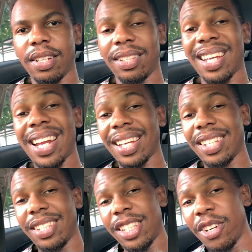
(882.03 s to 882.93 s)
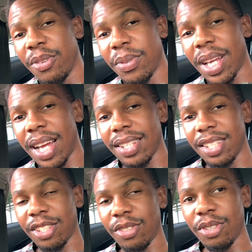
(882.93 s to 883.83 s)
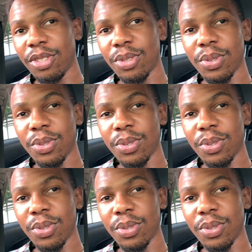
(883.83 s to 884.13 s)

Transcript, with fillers: that i can tell you guys is you need to